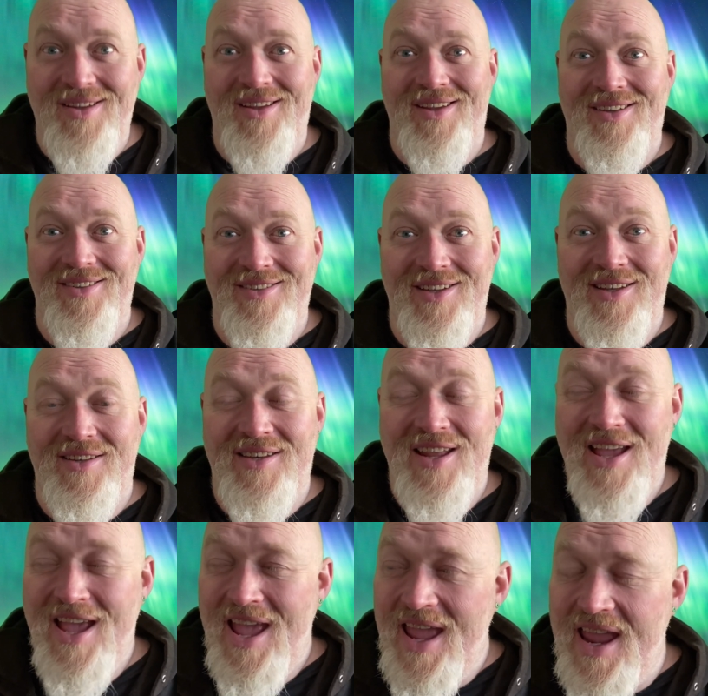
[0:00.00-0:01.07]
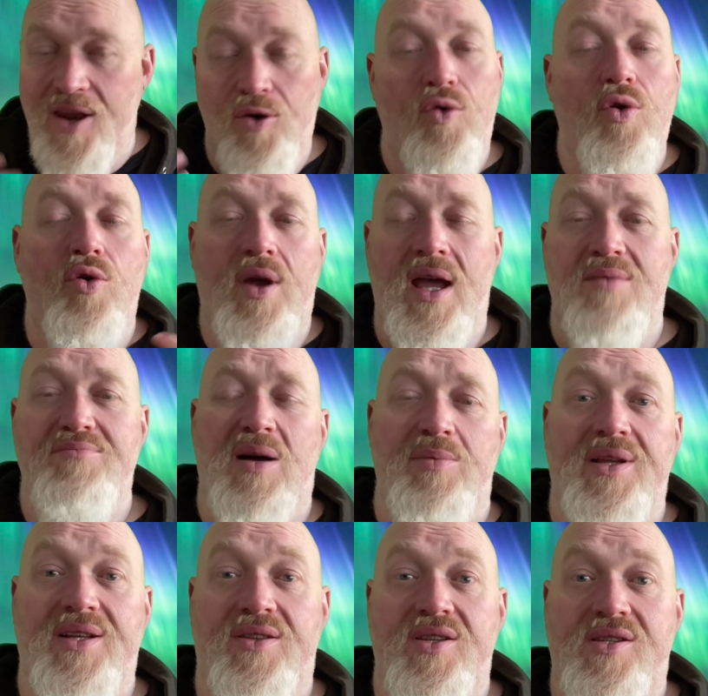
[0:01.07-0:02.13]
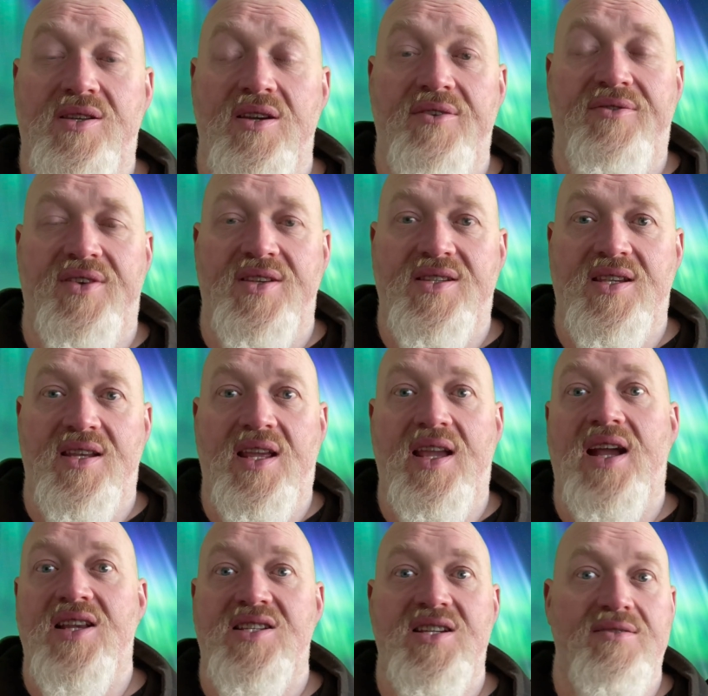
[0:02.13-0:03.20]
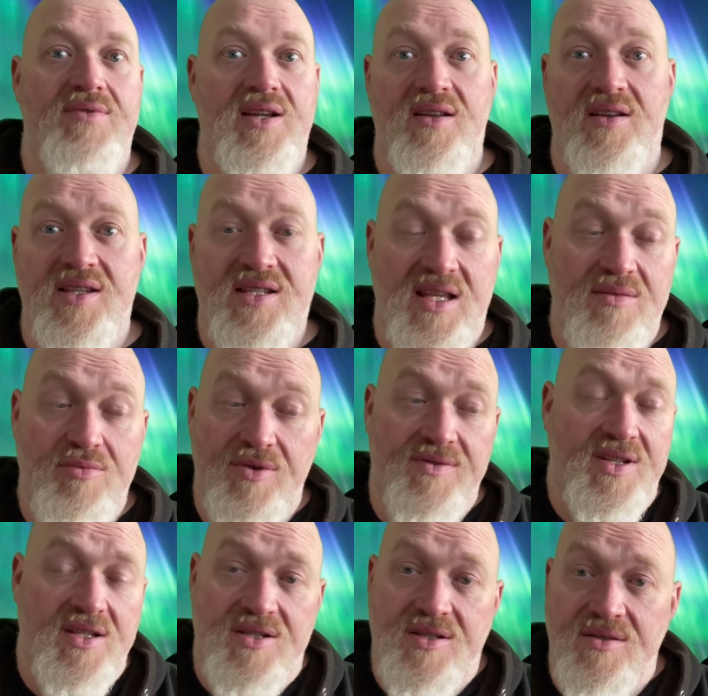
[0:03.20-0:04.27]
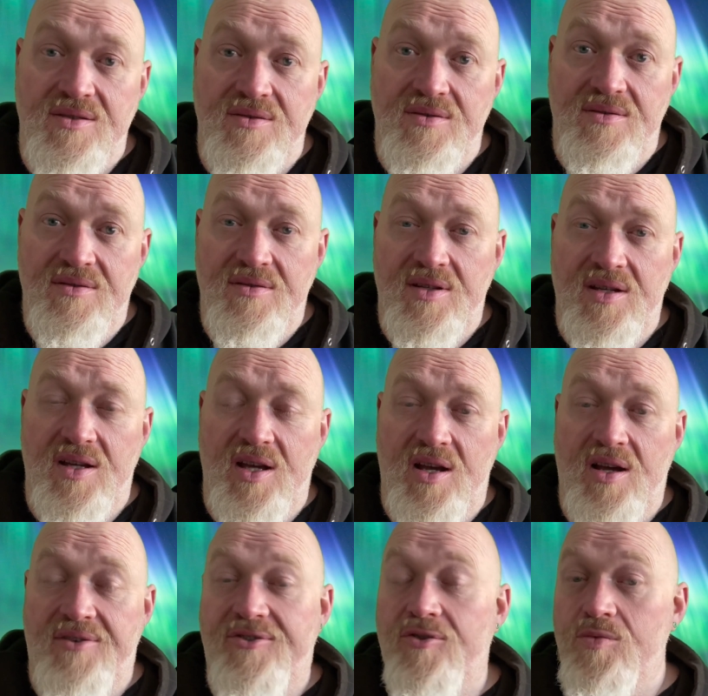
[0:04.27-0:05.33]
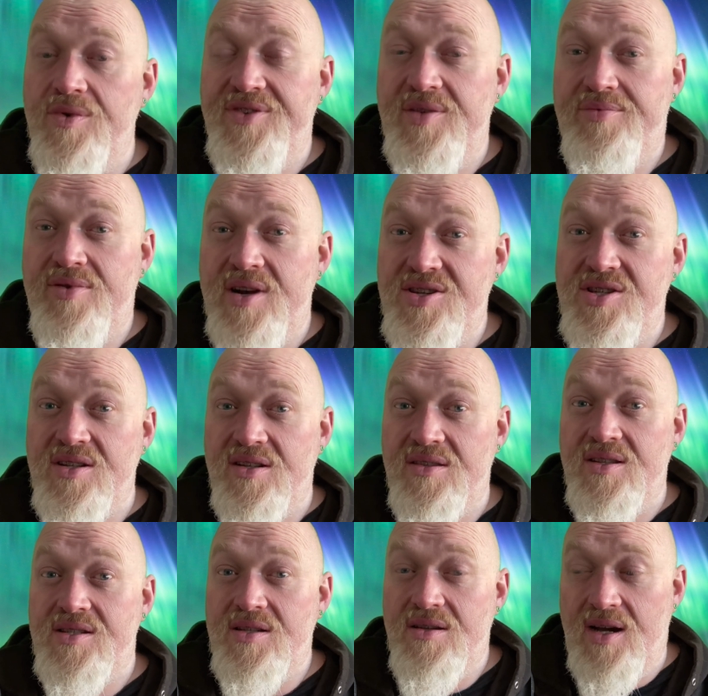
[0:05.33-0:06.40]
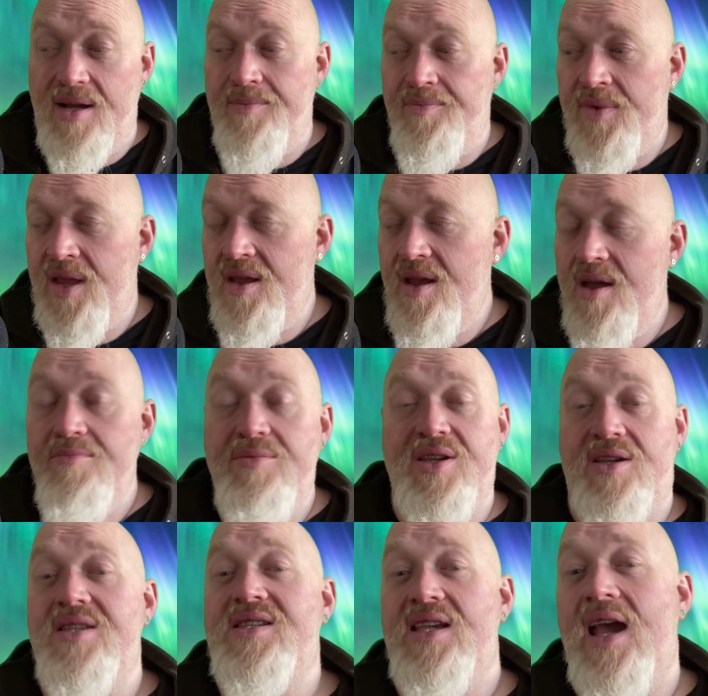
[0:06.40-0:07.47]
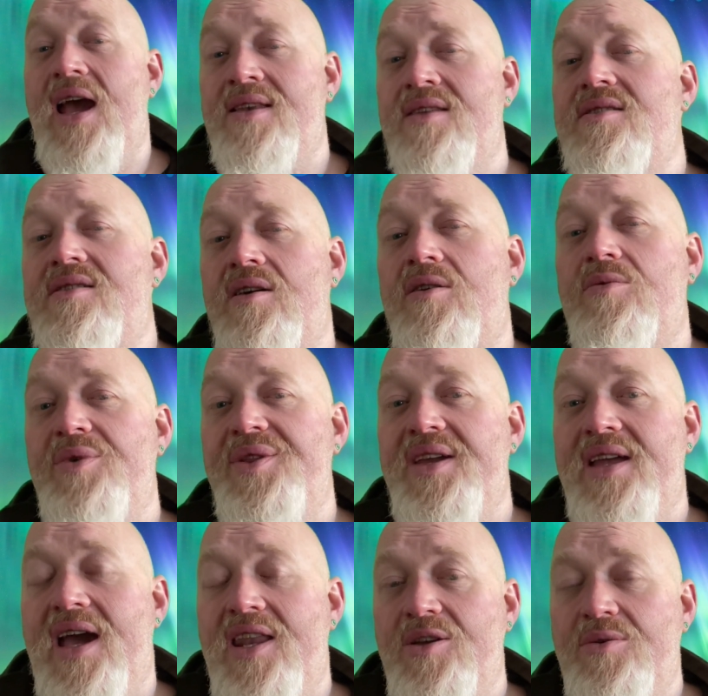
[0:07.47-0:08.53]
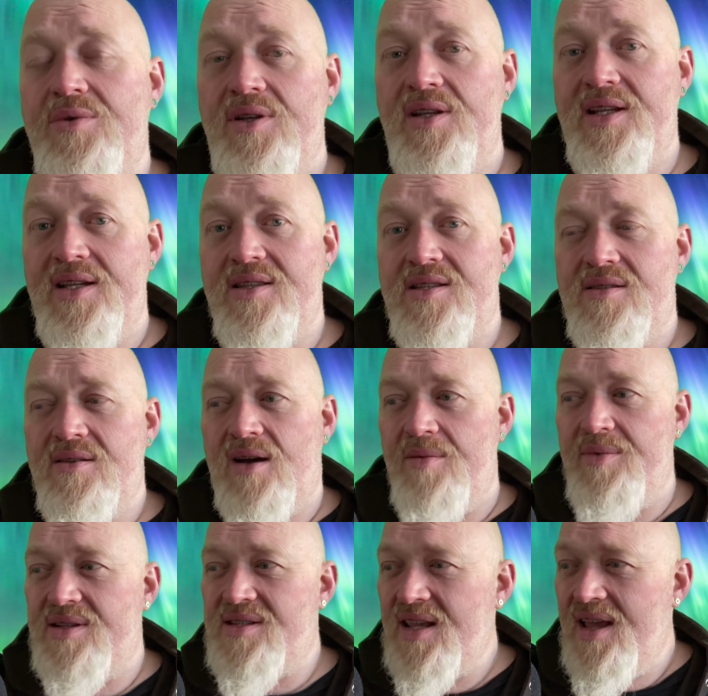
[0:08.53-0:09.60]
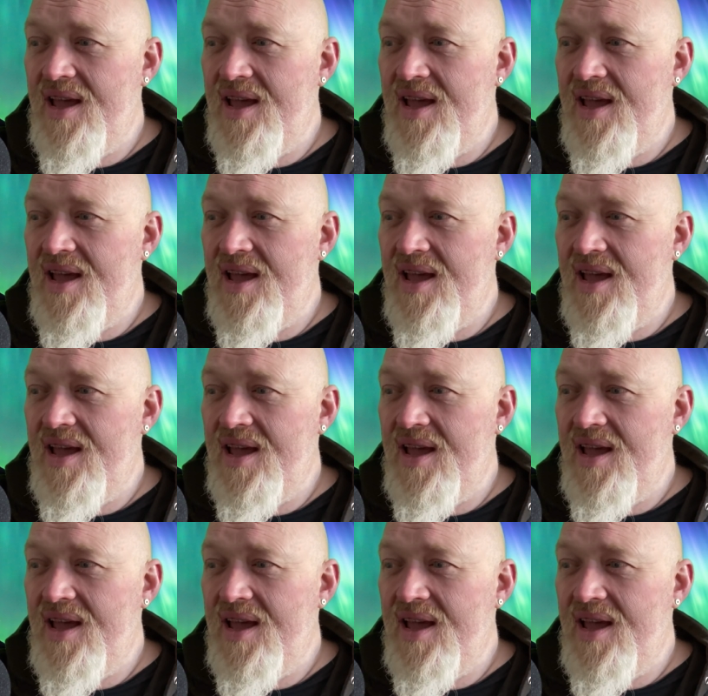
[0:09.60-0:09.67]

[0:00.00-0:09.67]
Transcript: and, and it all came bubbling to the surface, and he actually realized he moved into uh, a form of depression at the time because he hadn't dealt with it adequately at the time. It's